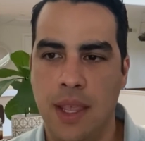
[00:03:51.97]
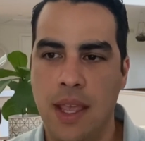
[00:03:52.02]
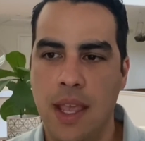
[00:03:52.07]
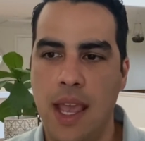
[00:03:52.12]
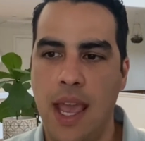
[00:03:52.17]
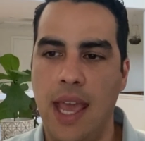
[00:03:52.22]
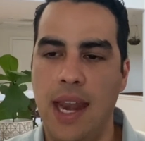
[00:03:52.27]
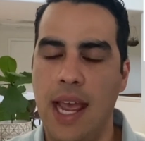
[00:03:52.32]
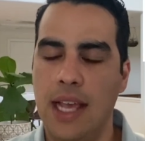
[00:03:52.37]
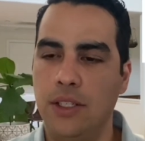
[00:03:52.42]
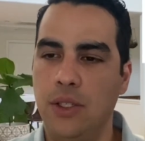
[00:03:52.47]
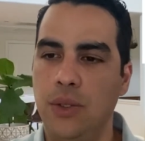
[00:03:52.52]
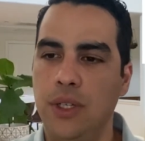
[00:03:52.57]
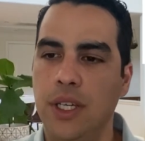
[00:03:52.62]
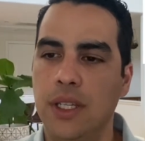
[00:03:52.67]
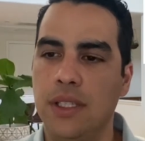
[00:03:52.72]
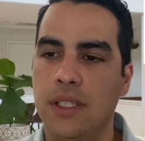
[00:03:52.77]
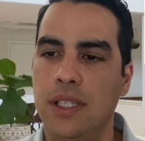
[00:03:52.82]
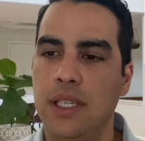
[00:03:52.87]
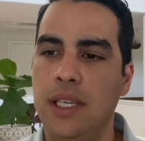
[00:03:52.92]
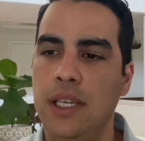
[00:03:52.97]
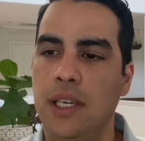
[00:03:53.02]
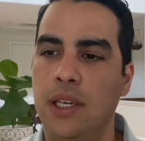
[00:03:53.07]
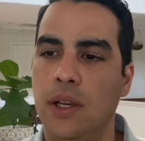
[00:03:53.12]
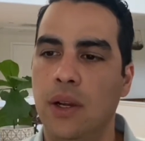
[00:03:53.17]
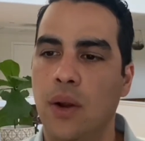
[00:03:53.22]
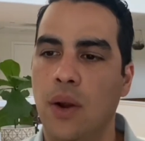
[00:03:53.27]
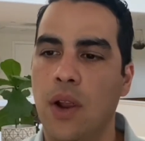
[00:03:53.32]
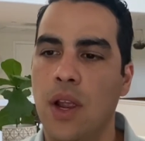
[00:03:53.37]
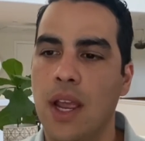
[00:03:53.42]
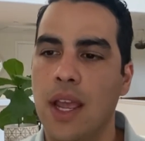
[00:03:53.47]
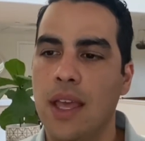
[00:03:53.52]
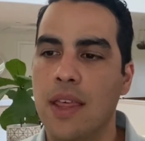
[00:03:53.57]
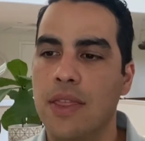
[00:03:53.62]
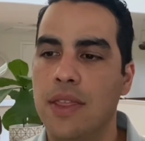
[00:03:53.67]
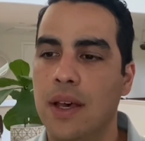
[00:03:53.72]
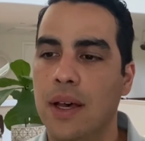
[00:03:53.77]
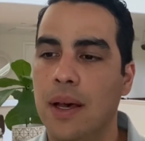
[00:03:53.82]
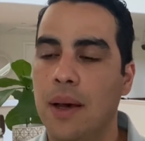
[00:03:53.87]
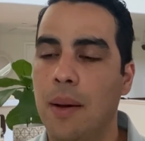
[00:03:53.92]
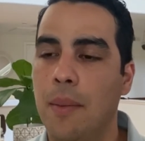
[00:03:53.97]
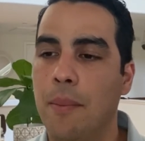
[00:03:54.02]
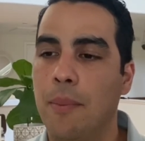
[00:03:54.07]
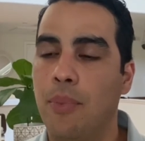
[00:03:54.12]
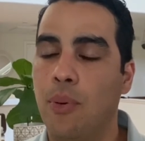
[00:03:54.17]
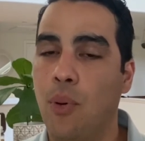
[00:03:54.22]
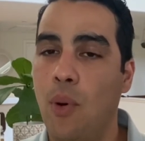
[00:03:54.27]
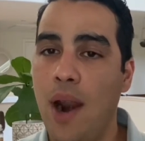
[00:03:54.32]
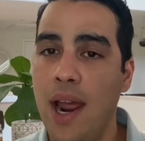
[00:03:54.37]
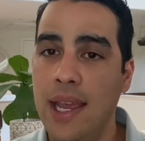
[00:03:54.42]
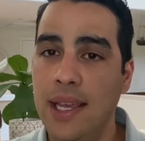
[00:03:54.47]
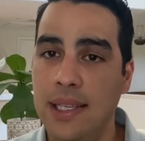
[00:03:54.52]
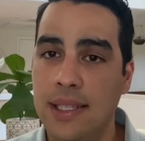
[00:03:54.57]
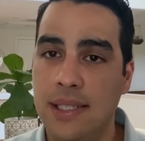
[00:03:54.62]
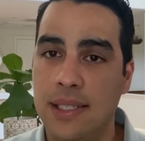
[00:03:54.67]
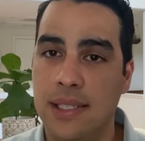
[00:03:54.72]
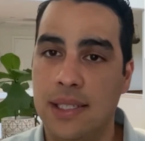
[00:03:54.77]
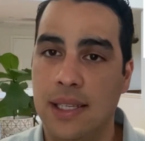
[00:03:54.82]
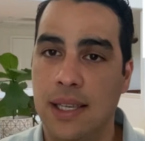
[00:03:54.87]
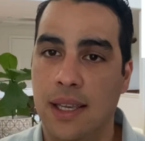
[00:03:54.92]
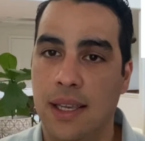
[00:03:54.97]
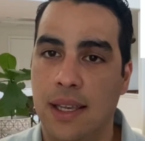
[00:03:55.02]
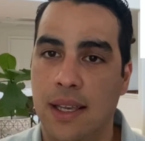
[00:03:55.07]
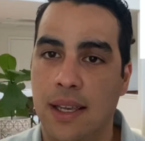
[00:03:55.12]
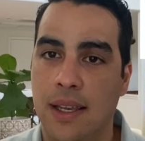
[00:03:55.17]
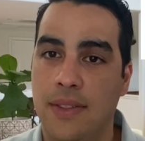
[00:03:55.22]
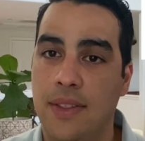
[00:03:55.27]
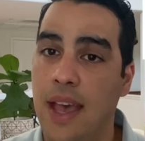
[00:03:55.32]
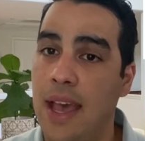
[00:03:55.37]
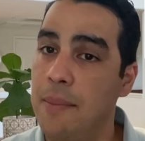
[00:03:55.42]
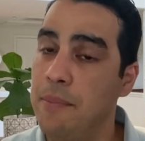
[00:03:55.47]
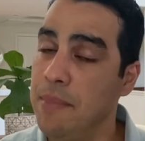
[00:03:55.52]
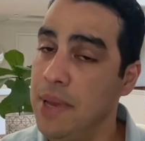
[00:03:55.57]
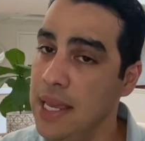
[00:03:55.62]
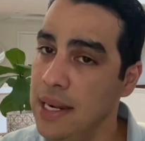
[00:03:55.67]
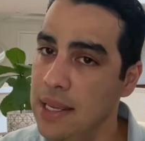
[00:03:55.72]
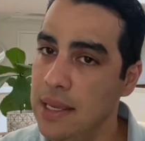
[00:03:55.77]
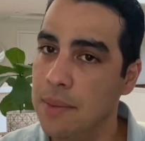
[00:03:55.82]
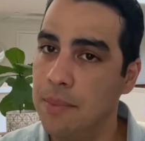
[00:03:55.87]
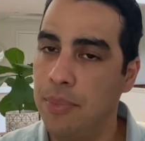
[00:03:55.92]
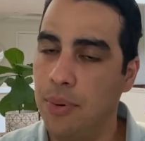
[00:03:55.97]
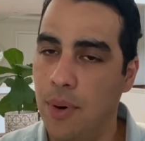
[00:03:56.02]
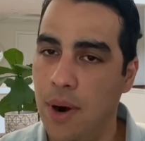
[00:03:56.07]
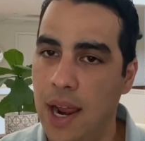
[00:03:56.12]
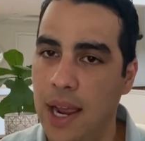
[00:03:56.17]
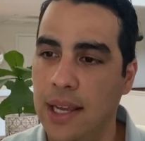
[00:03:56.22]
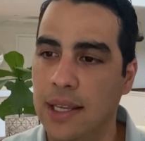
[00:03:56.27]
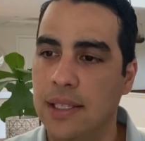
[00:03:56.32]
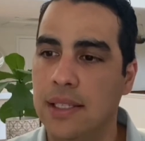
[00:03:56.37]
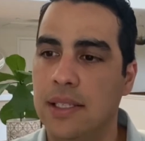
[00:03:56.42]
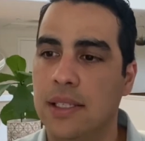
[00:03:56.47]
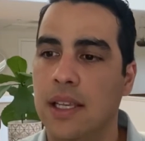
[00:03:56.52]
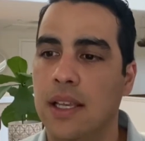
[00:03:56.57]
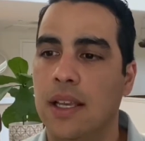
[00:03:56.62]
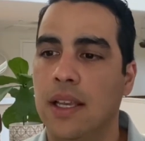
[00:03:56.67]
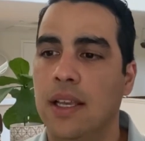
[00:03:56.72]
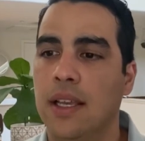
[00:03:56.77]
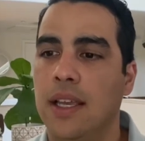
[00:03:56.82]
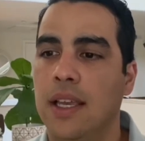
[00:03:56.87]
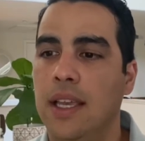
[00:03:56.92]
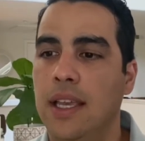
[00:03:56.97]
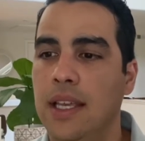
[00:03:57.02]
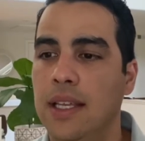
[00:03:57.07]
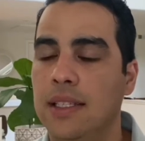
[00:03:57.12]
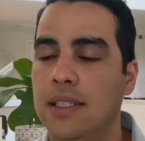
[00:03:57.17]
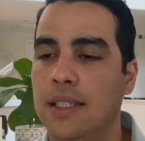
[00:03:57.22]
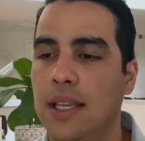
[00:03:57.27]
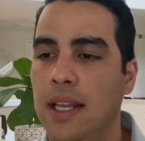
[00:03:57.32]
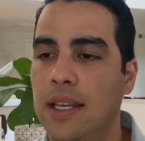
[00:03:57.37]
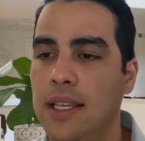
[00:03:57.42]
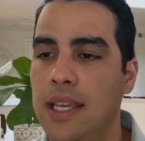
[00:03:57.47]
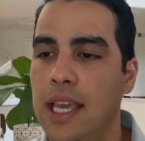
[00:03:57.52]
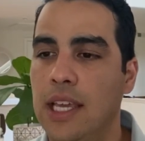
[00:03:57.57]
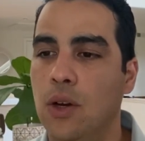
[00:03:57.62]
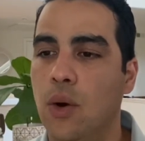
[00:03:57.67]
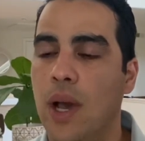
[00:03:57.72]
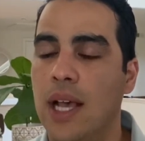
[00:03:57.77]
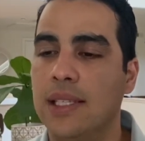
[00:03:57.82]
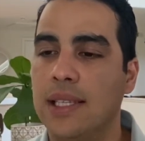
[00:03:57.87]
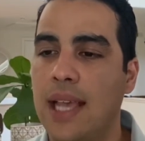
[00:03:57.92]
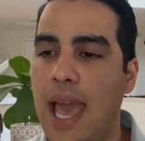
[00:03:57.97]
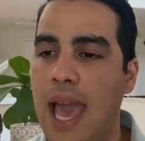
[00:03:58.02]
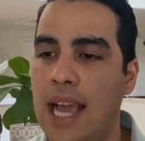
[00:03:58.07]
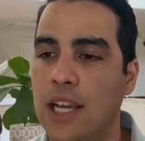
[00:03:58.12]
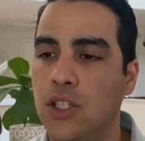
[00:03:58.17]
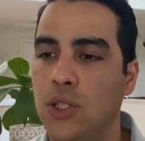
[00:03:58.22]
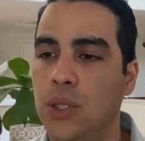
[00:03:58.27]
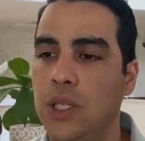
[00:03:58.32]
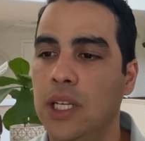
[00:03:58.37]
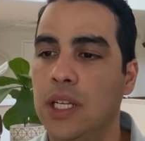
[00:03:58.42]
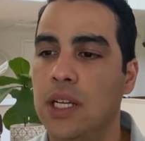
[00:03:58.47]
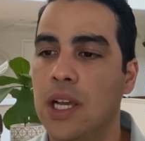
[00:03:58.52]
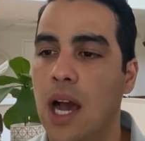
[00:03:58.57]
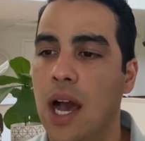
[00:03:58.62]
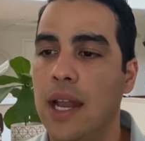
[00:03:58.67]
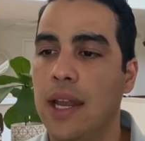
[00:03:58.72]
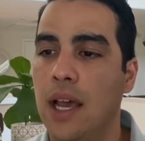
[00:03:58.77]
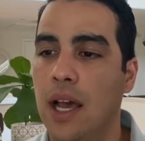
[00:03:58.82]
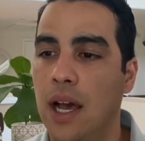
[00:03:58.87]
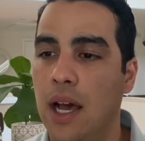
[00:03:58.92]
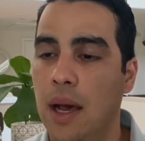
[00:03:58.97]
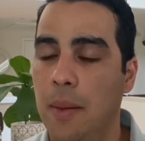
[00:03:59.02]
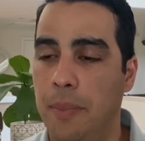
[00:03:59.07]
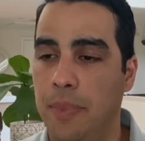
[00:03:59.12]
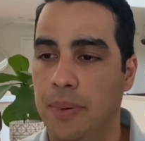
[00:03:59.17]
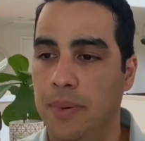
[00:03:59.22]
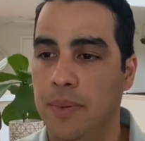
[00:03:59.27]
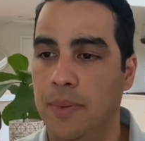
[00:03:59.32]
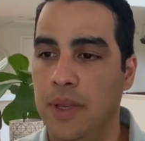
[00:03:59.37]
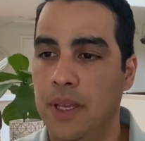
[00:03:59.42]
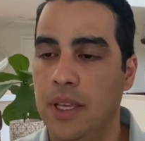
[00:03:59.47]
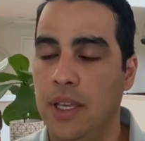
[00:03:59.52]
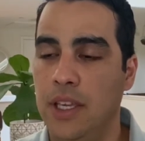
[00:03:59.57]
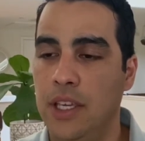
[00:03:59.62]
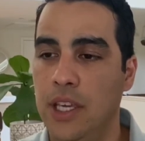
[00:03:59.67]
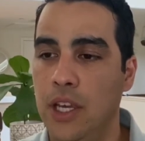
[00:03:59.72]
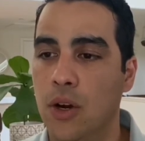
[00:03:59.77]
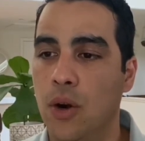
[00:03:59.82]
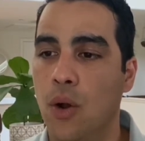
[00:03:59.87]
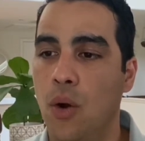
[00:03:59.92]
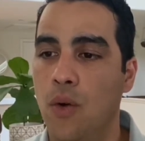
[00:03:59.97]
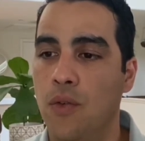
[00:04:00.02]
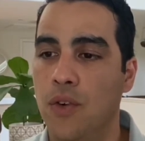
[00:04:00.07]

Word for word: And as you can see here, the price, that median price in San Diego has actually gone up year over